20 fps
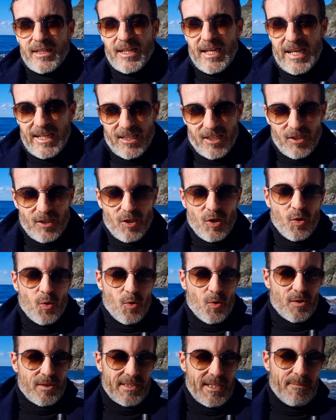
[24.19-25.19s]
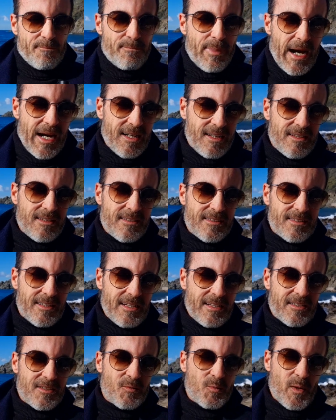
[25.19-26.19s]
it can cause
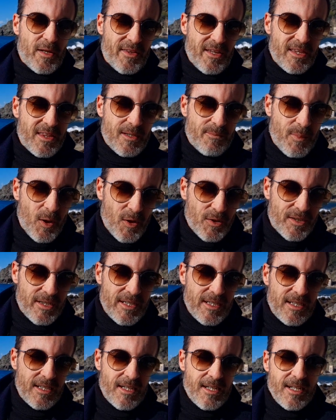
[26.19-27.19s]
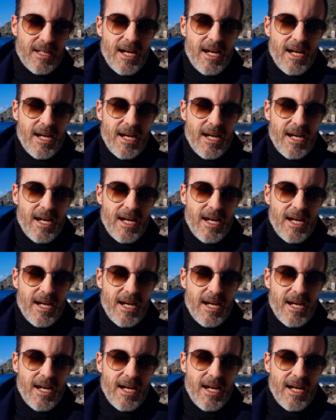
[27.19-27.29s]
imbalances within the body